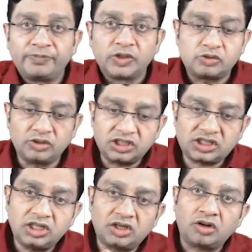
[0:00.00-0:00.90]
So
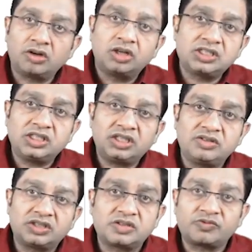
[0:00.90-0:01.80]
initially cholinergic,
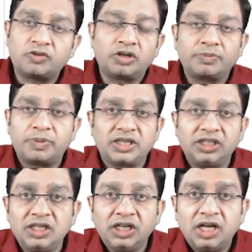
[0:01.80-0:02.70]
which is followed by
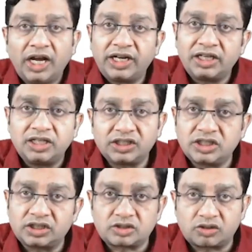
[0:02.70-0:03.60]
the
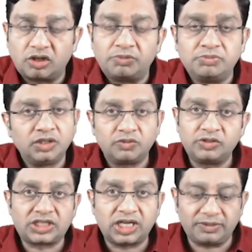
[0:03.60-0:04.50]
adrenergic storm,
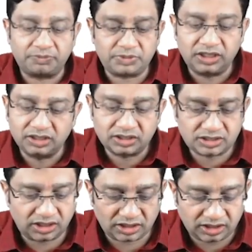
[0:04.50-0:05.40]
which can be
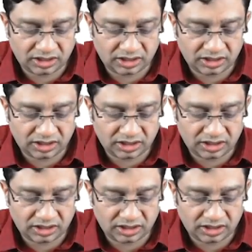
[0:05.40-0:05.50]
seen.